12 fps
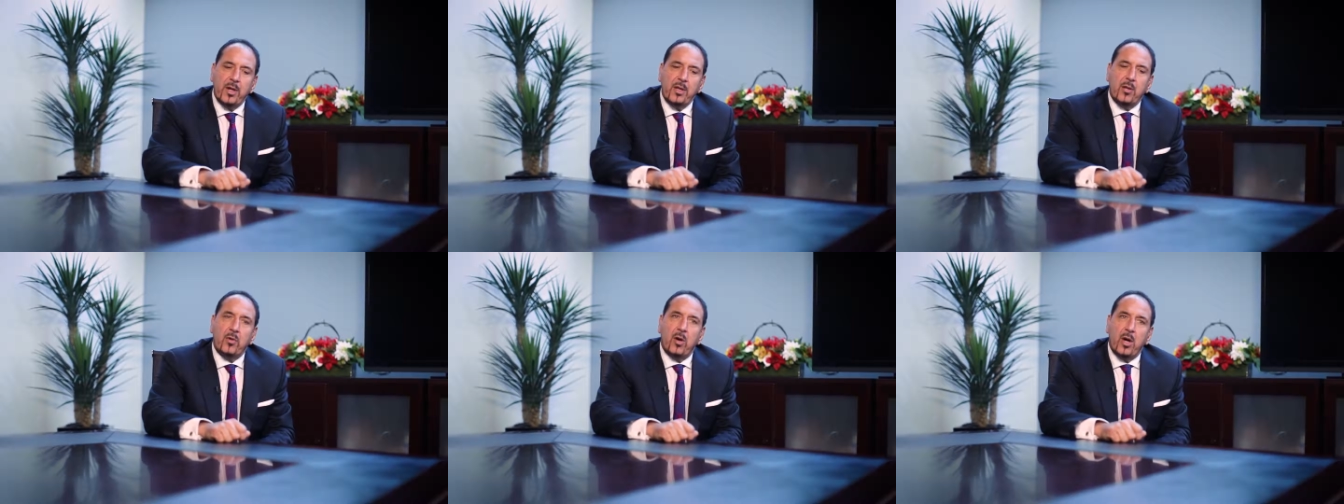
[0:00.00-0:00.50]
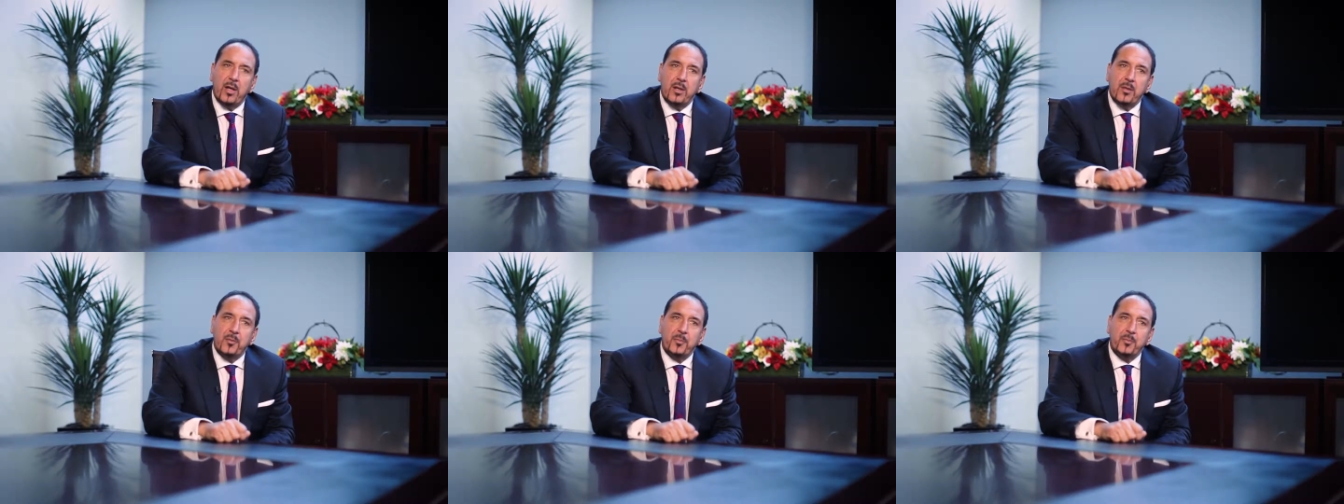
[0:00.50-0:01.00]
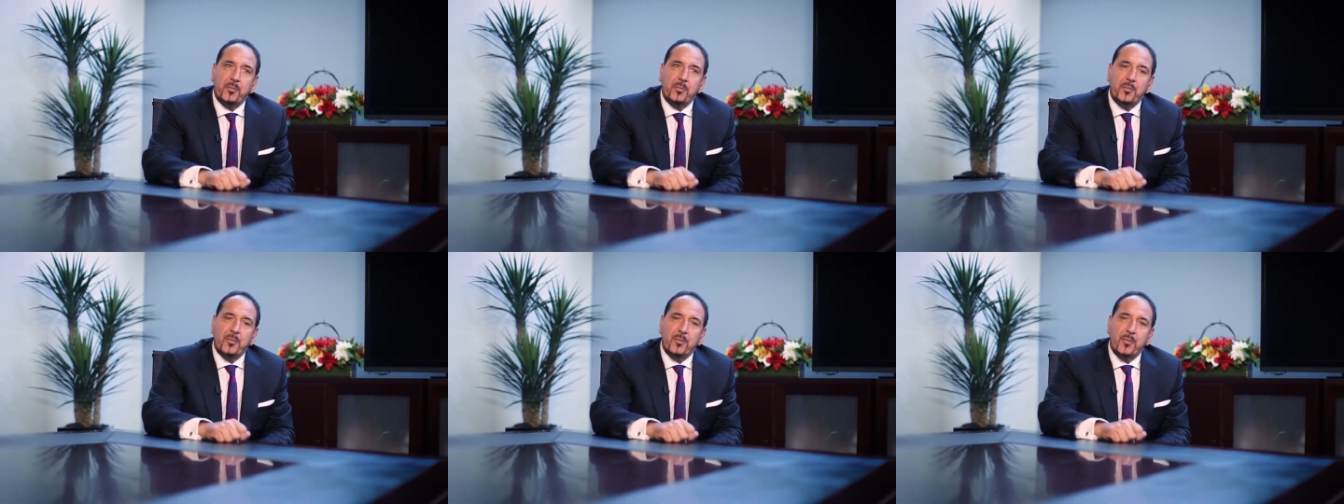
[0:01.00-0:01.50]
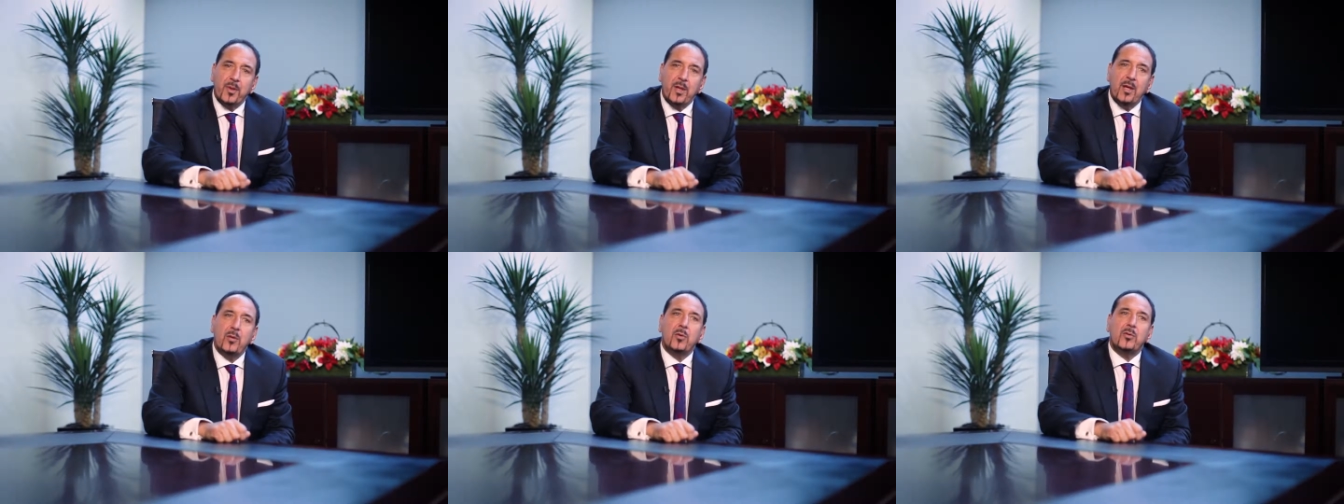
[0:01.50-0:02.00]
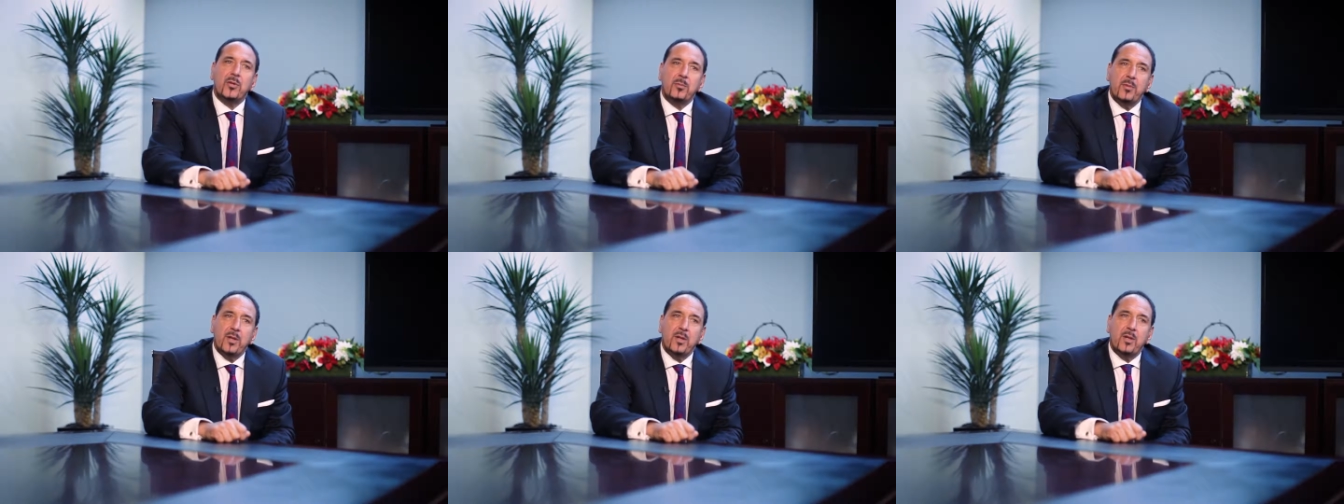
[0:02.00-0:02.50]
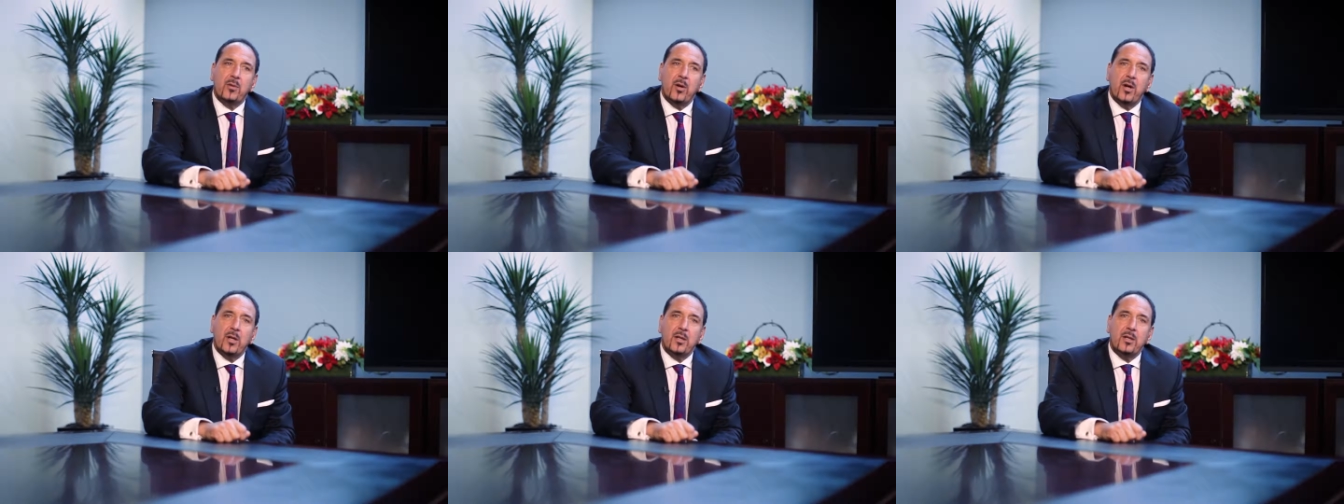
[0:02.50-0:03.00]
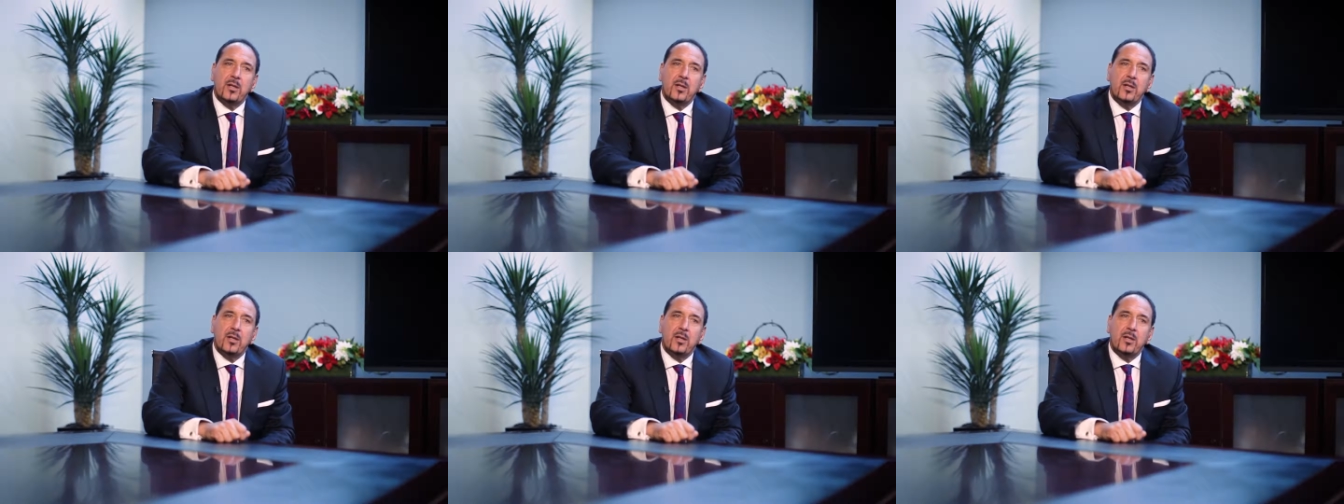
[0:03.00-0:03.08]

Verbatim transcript: he cried. He looked at me and he cried.